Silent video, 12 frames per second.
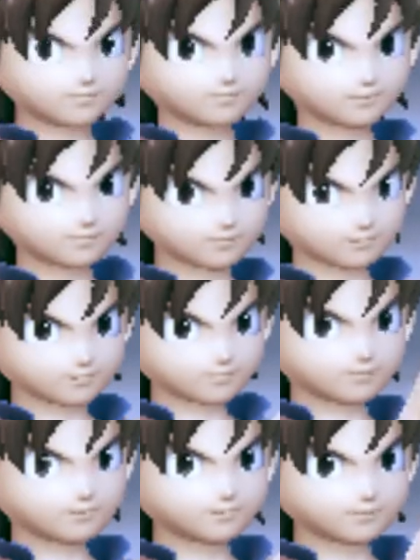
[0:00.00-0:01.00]
B
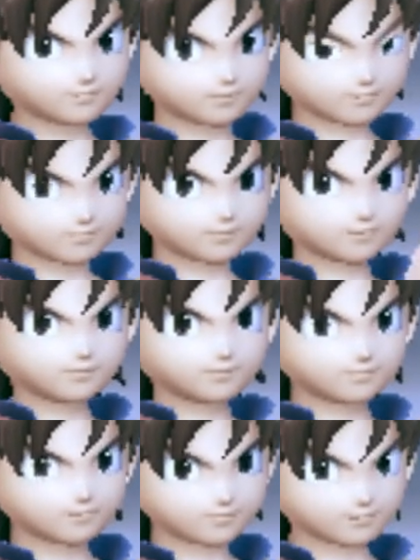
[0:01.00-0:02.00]
tier as
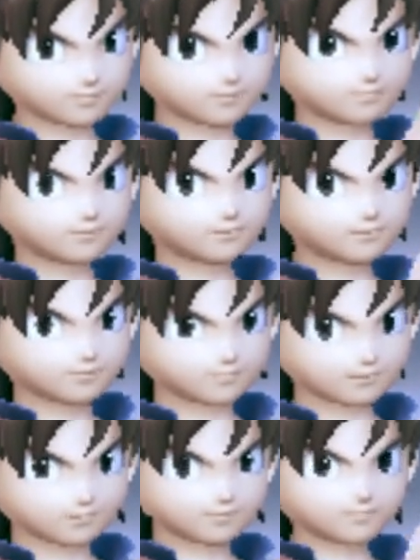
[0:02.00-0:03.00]
well,
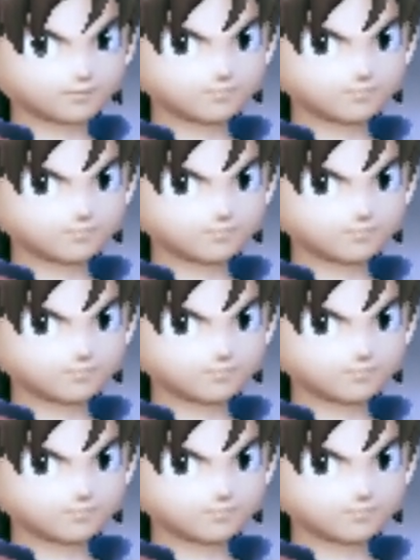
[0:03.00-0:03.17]
because it's